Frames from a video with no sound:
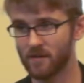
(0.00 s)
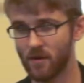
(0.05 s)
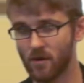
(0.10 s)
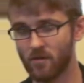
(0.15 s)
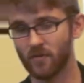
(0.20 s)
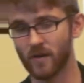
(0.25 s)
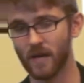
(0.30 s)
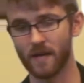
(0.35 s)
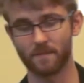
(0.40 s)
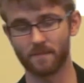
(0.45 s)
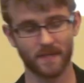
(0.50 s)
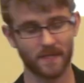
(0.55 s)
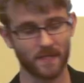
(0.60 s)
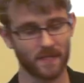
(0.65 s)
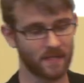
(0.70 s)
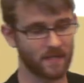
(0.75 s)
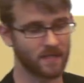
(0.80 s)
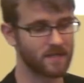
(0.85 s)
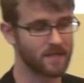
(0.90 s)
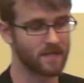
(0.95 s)
over
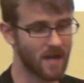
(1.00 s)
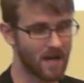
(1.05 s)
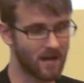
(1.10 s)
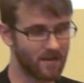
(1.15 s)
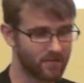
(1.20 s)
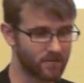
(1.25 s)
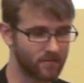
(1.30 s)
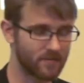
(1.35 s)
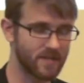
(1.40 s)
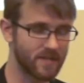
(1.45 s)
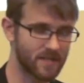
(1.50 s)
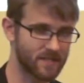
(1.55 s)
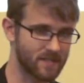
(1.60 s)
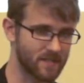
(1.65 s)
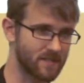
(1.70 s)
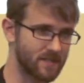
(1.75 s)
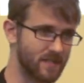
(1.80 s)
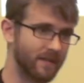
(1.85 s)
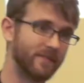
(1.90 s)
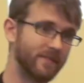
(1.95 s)
IP, not through the
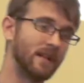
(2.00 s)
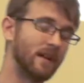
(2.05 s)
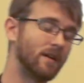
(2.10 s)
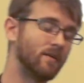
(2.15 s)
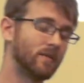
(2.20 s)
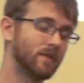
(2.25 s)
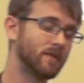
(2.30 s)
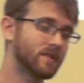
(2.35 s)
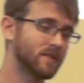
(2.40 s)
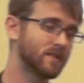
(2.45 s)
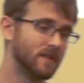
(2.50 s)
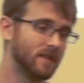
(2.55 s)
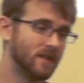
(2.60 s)
SS7 networks.